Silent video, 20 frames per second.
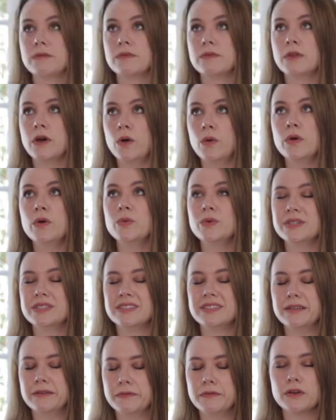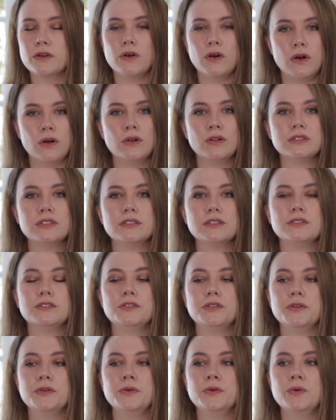though it was difficult
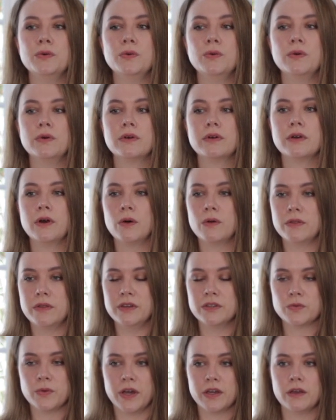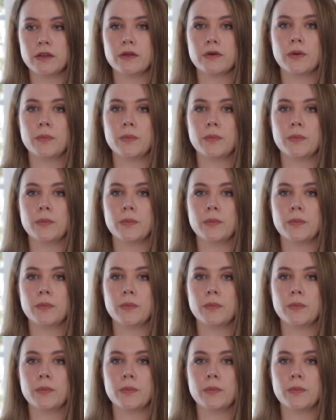to go to these regular